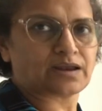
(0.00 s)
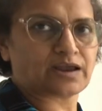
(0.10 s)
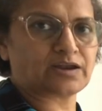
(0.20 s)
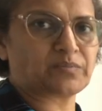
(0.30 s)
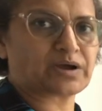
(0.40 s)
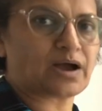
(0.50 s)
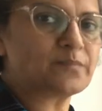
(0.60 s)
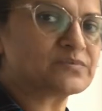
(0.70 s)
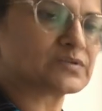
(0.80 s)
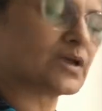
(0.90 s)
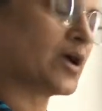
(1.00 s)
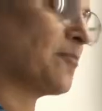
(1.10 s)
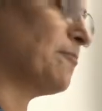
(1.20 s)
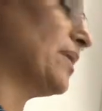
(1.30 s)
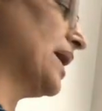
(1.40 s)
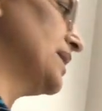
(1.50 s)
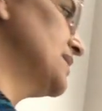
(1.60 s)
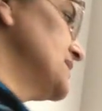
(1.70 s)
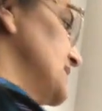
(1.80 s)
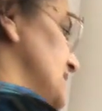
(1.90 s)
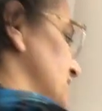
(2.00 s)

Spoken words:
it becomes minus 7.